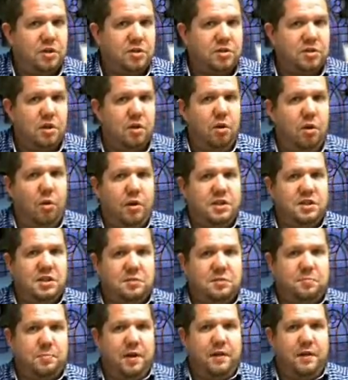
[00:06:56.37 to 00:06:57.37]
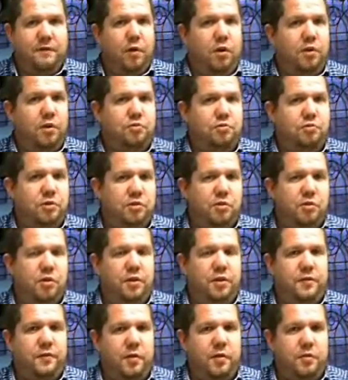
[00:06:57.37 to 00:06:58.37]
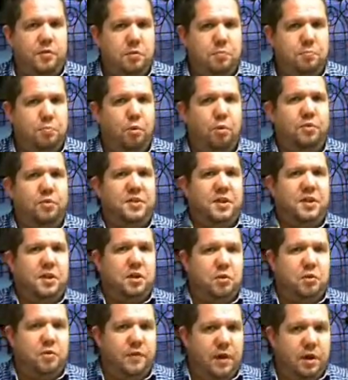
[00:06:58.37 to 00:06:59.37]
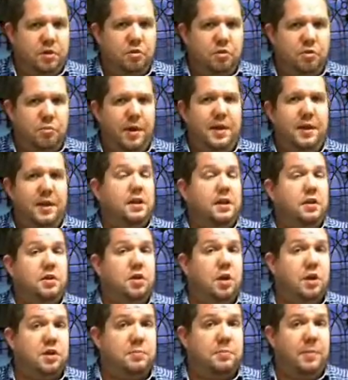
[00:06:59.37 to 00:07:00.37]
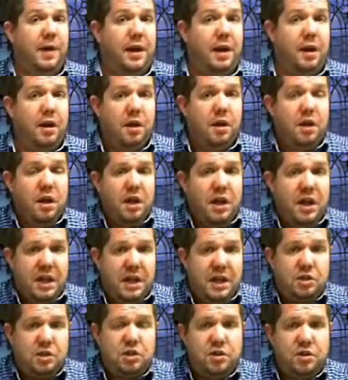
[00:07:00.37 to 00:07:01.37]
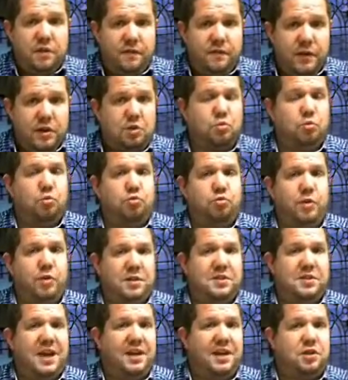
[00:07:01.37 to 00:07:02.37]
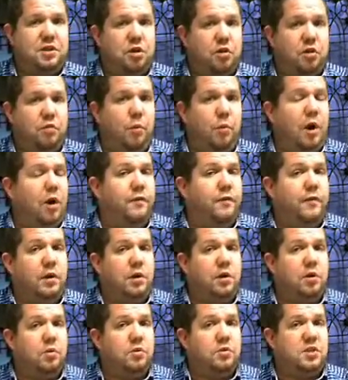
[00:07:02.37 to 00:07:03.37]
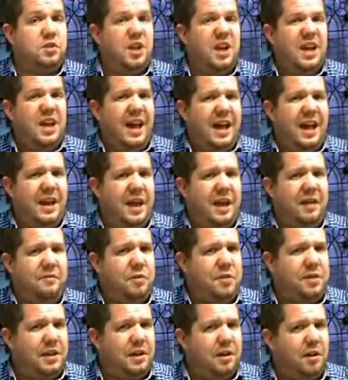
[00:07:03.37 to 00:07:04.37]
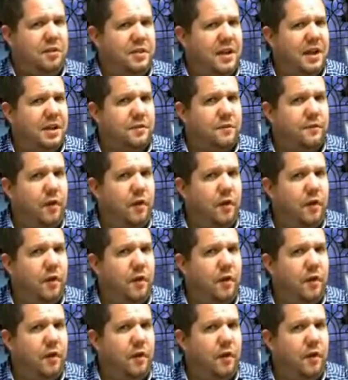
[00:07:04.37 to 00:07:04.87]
Just so long as it's been a voluntary transfer and you bought it and you've earned your money in a just manner, each individual transaction of wealth and goods and everything like that's